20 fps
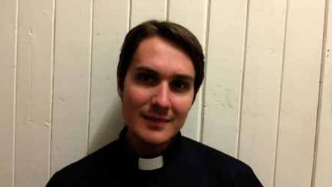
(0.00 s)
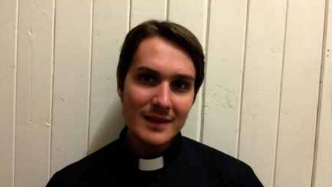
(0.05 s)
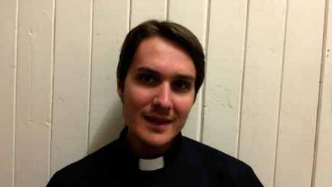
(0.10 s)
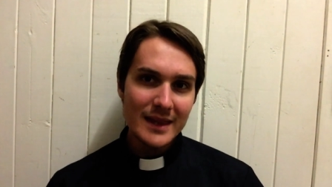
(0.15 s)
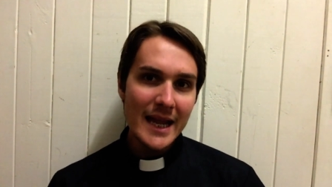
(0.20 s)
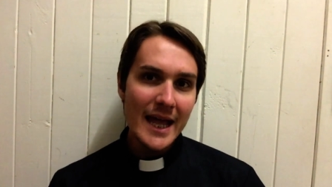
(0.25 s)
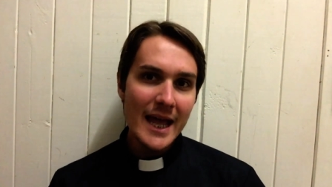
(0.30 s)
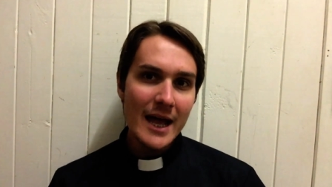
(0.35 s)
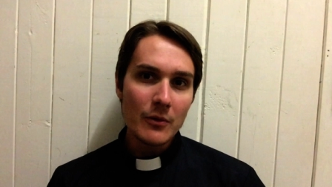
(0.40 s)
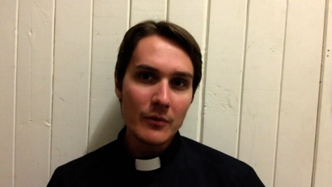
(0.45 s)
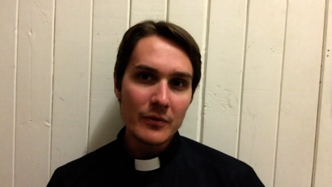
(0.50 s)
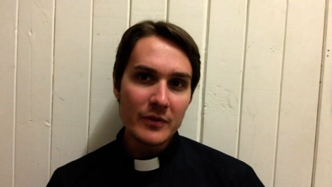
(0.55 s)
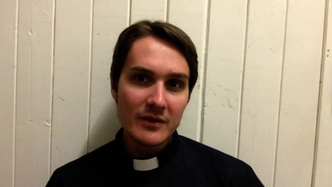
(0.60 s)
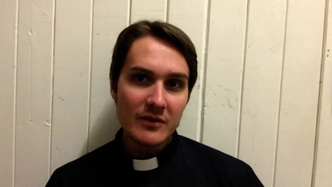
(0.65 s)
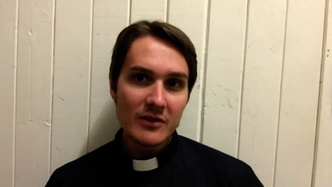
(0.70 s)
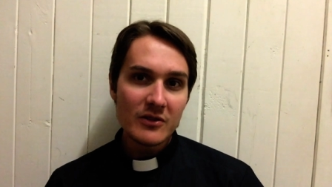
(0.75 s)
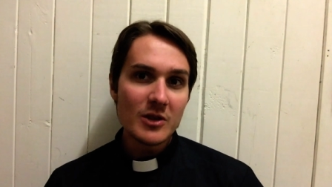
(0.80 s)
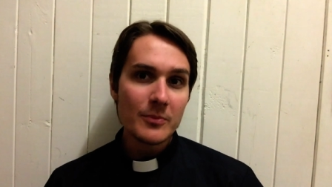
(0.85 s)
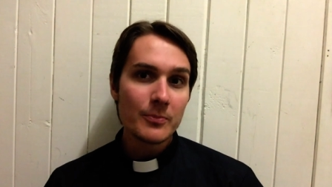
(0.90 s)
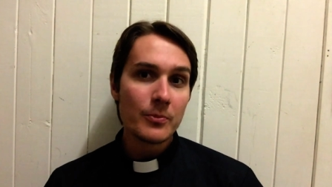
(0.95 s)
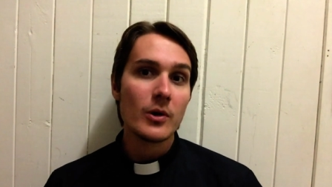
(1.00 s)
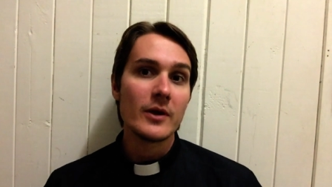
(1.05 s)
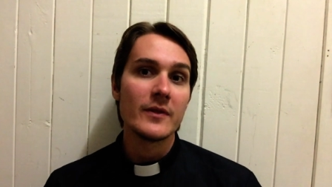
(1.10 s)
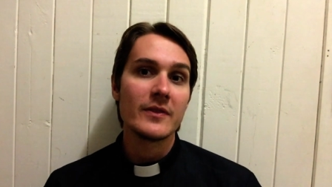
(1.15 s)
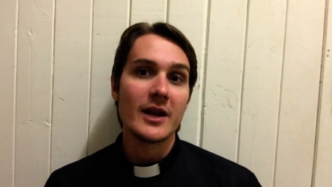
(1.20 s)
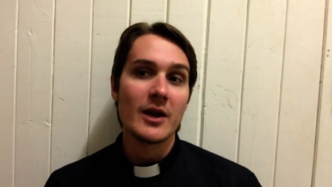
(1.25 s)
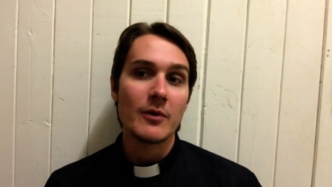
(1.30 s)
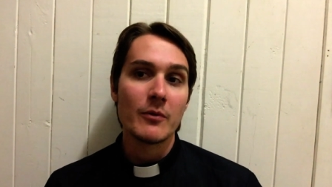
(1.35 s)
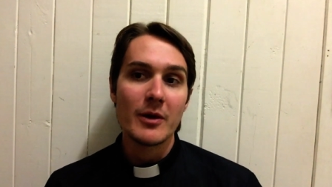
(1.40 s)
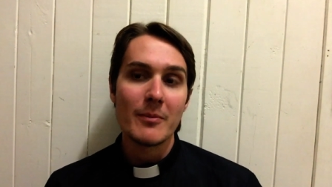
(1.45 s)
Now, this is the point
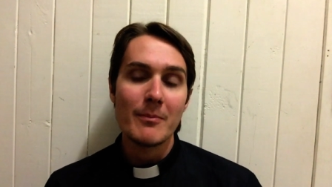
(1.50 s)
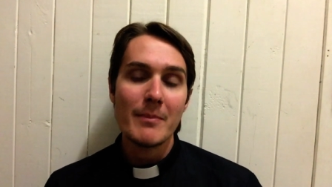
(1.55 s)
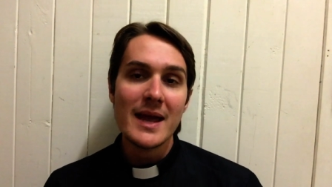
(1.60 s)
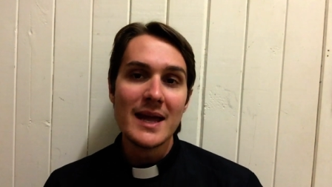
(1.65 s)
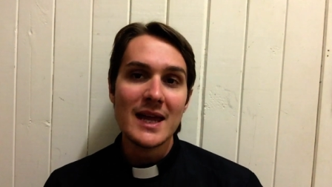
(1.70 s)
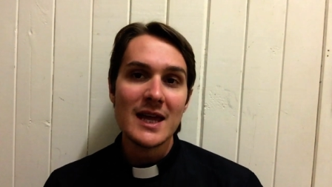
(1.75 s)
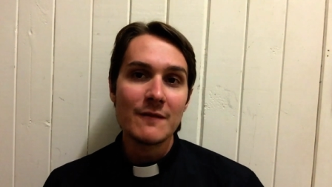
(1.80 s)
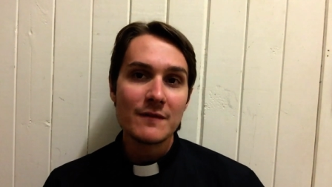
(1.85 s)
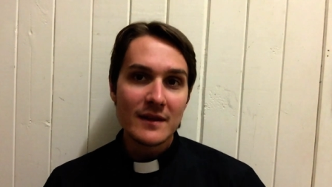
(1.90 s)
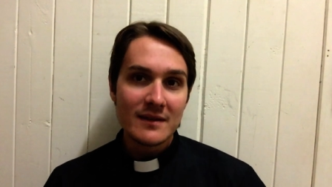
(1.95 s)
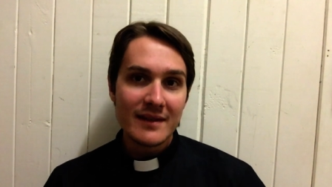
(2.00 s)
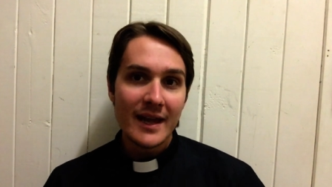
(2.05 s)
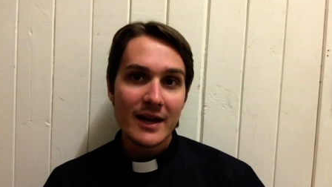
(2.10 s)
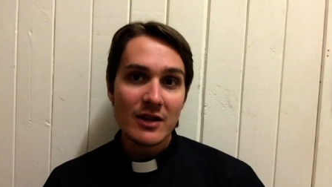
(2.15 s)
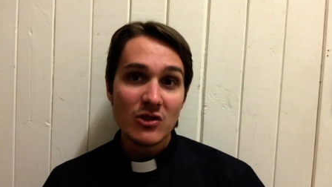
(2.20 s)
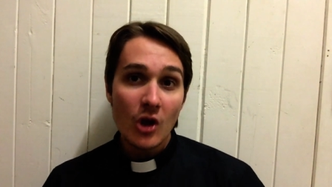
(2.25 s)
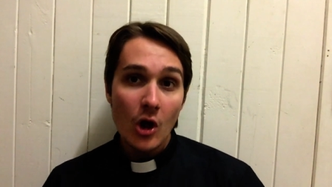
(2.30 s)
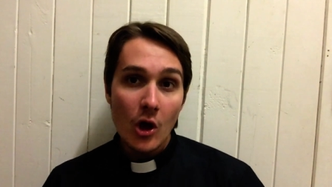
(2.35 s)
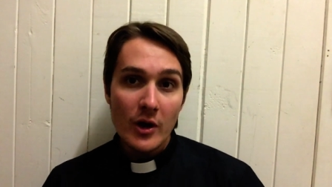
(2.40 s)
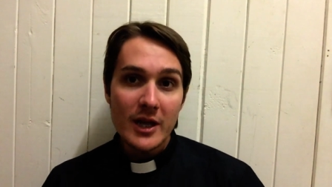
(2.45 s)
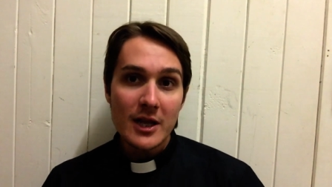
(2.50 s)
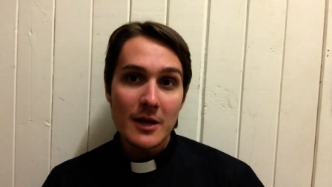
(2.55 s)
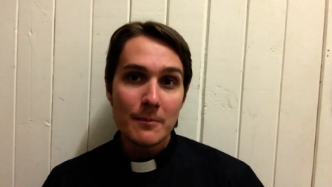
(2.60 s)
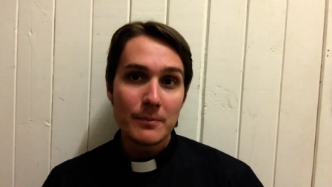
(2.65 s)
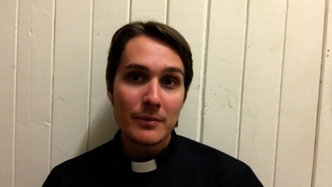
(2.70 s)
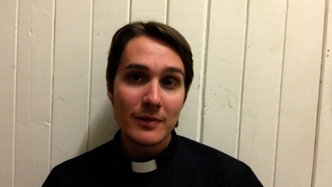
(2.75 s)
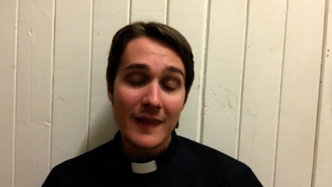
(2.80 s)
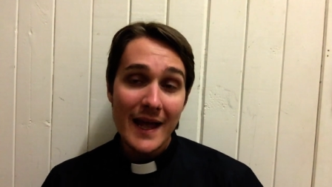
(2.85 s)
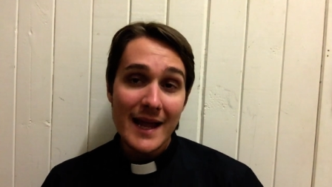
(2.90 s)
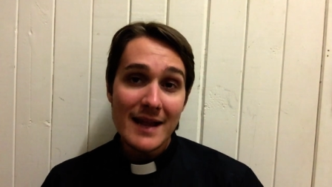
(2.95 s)
that I want to make. If the tectonic
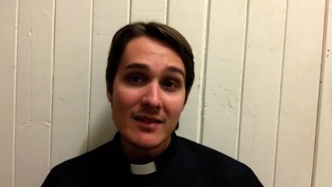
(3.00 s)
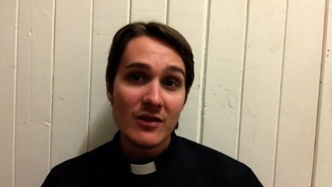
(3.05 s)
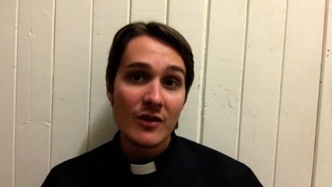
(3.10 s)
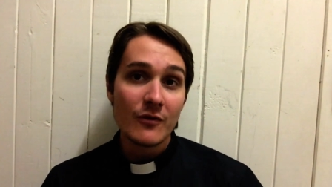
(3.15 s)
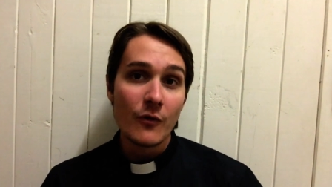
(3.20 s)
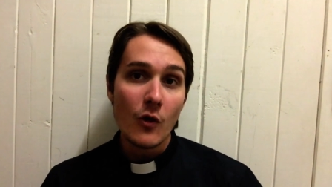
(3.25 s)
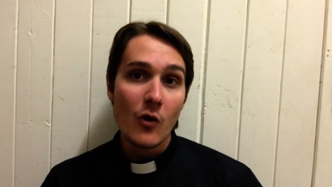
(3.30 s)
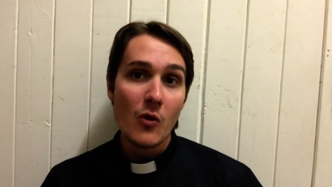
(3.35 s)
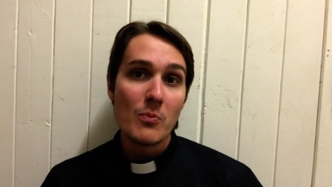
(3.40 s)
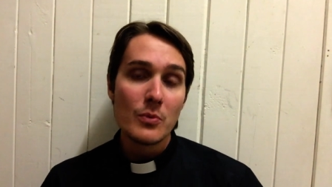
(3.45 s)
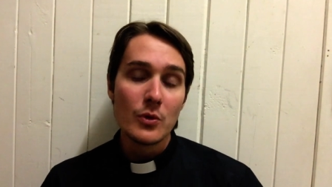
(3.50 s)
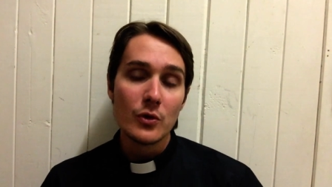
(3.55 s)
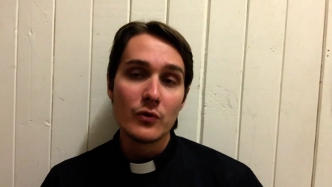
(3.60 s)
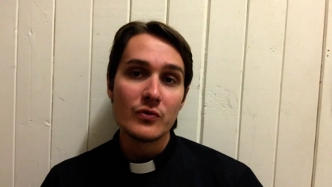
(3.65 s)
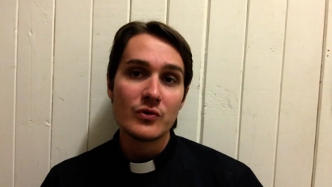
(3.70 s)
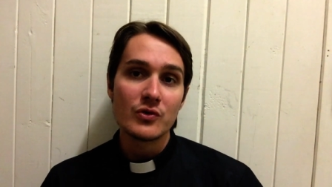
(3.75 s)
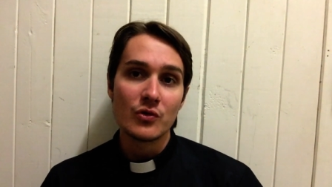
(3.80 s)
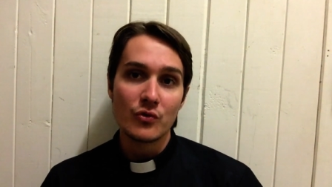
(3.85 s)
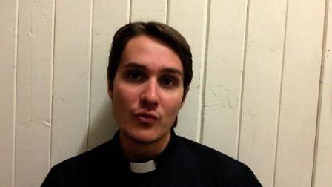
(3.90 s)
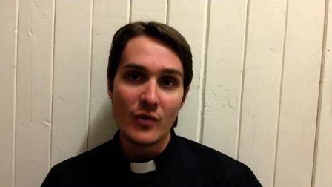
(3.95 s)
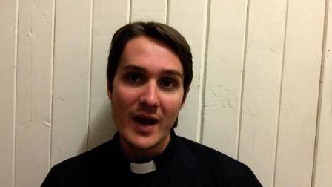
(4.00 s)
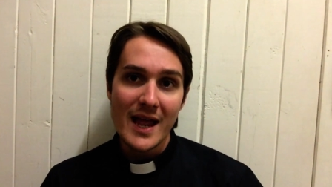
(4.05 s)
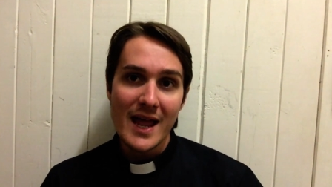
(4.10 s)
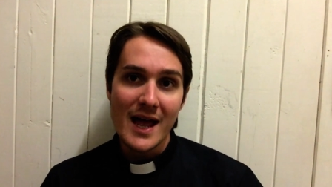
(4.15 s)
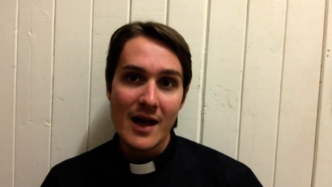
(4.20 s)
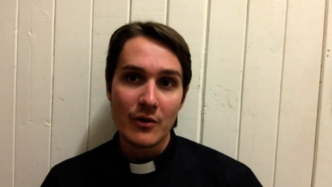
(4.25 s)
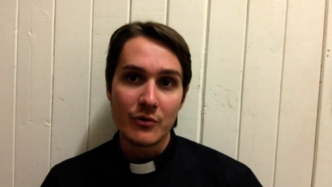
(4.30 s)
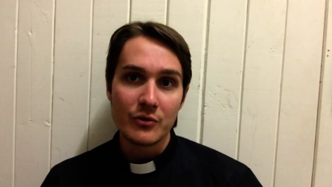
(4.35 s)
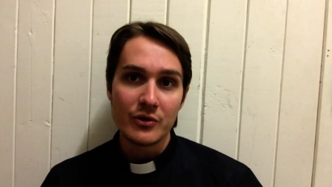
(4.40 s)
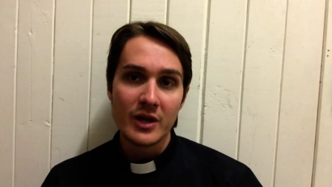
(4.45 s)
plates have all moved
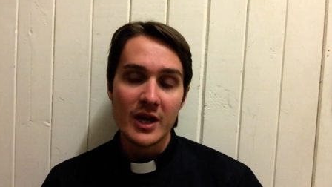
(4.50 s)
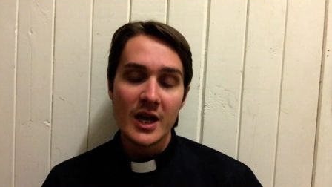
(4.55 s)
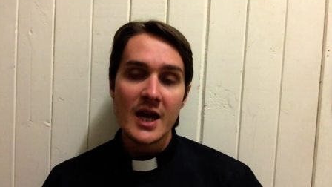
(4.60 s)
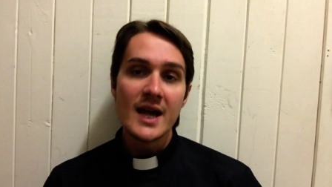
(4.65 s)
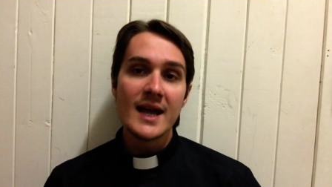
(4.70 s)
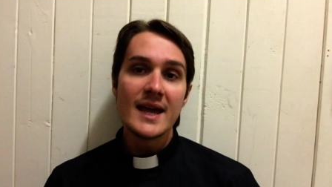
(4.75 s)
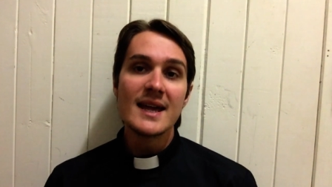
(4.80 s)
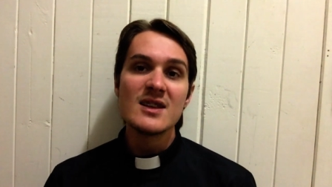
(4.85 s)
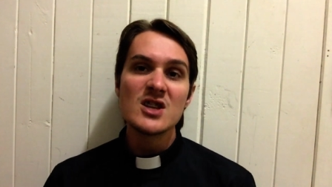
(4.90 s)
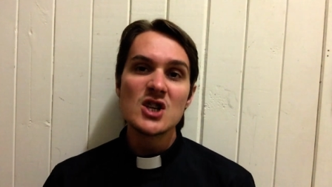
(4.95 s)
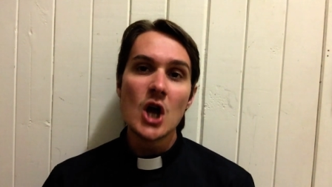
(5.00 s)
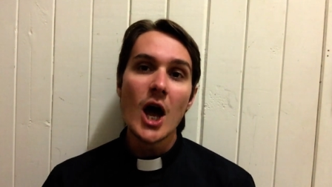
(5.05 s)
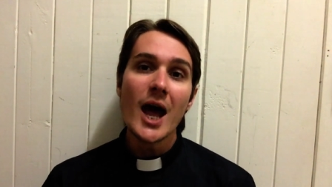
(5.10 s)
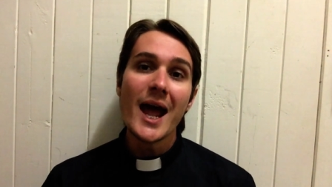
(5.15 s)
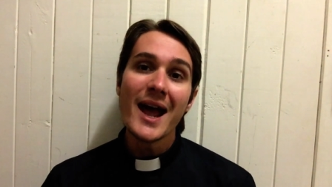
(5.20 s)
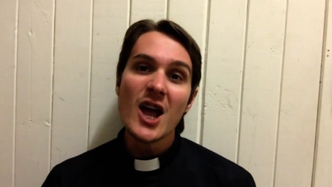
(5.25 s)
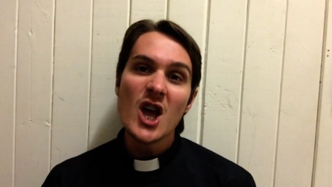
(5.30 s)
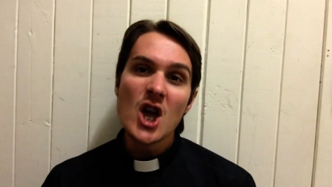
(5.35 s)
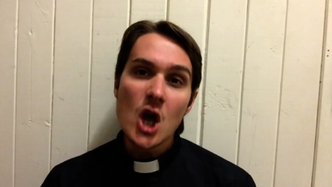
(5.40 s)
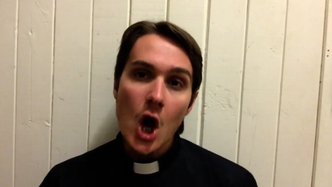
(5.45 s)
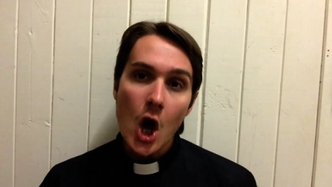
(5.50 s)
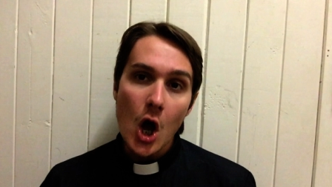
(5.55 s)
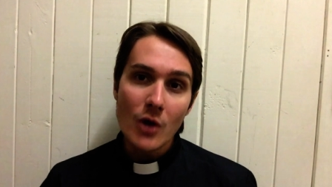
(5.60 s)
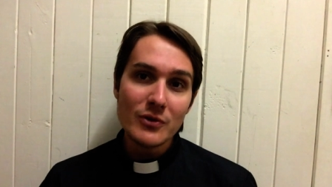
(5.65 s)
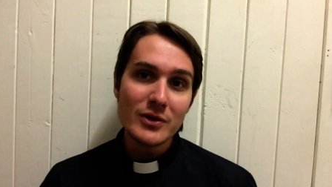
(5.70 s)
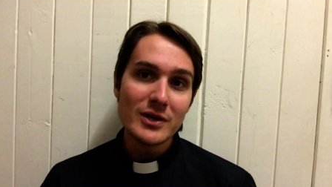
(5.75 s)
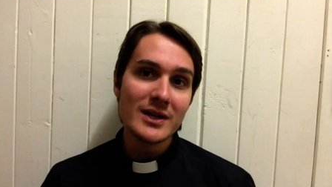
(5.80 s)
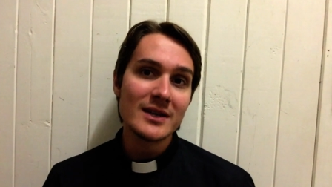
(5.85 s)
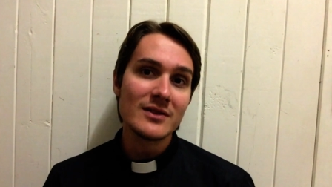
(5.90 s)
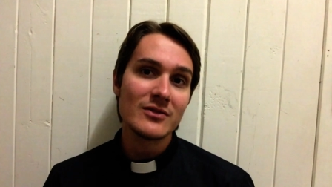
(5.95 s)
around, entire
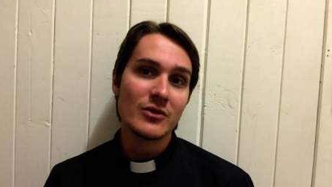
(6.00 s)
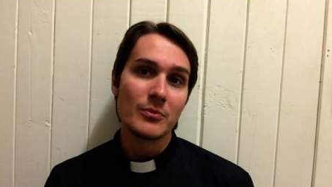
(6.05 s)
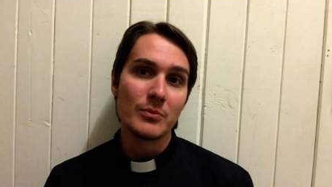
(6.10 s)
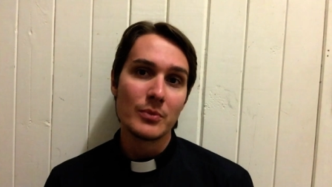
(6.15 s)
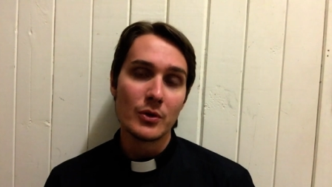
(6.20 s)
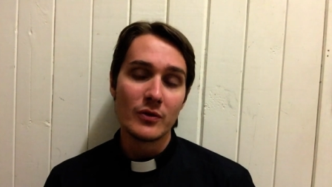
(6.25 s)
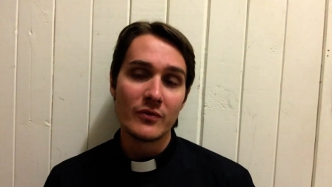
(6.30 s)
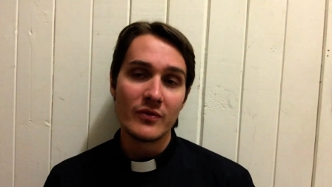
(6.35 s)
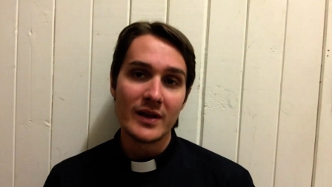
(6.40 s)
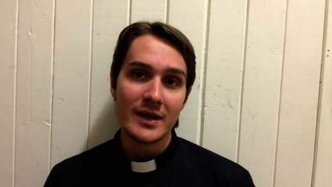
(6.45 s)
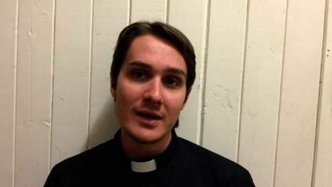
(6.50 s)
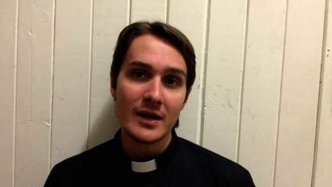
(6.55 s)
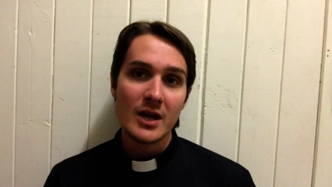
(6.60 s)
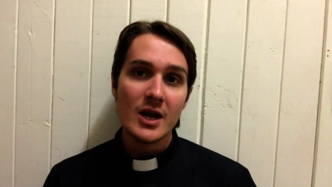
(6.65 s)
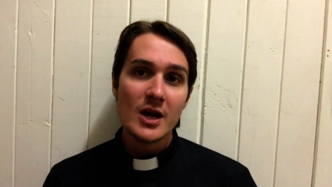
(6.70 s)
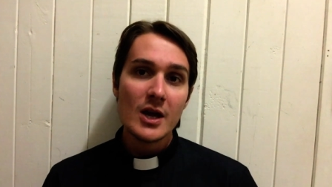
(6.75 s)
continents are moving.